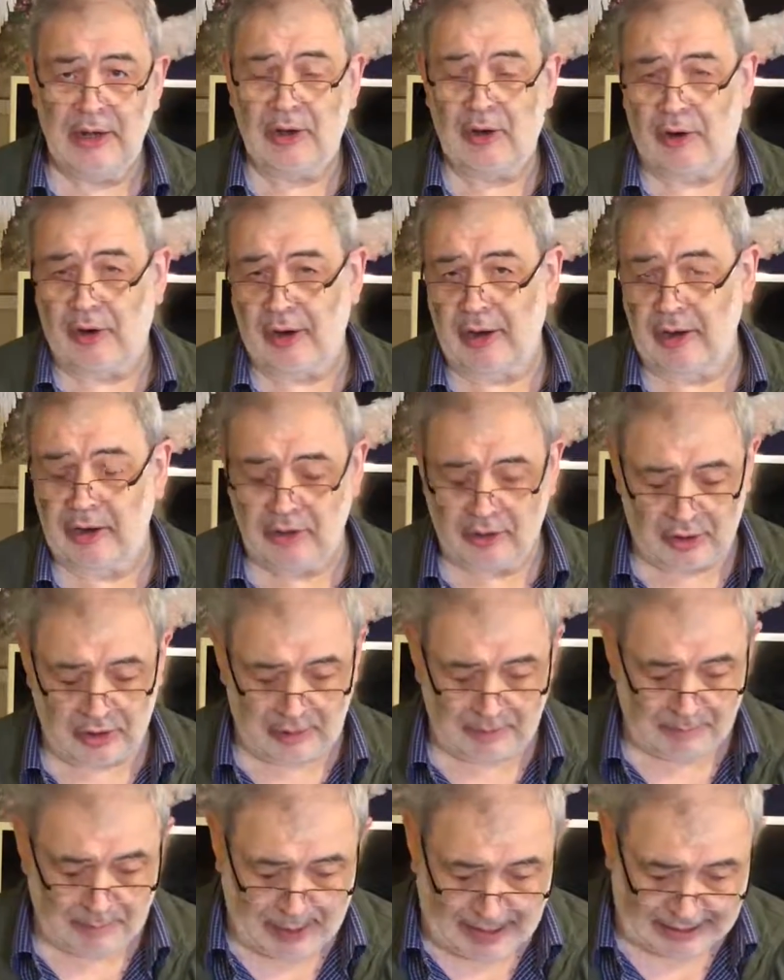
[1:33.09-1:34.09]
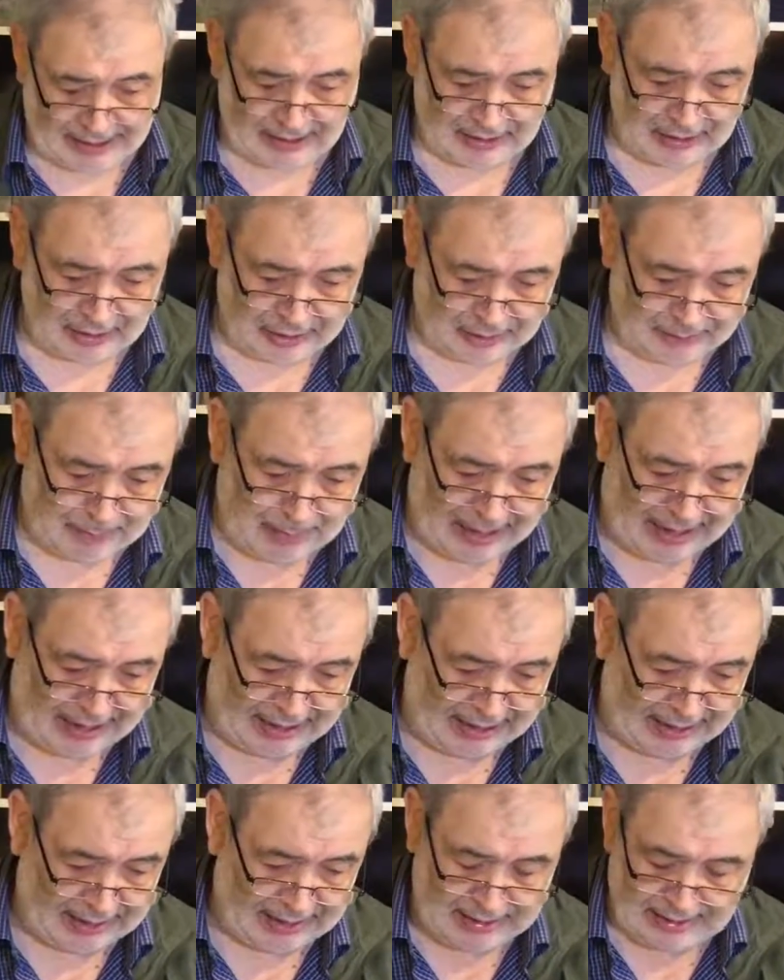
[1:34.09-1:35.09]
or you can pack it in your
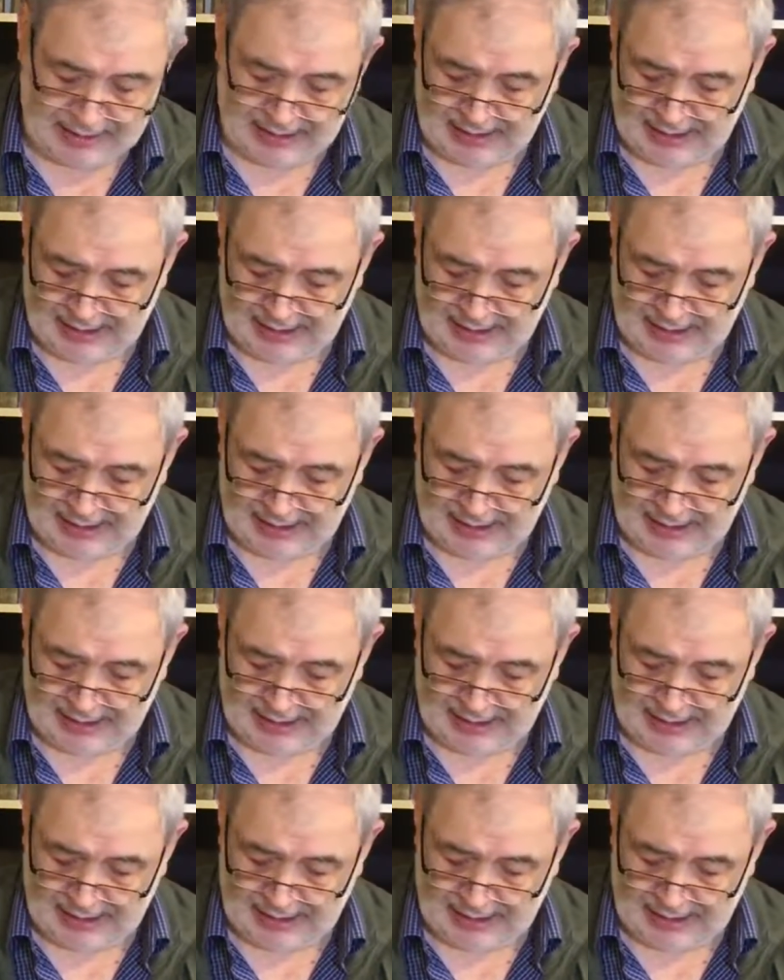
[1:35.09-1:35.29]
bag,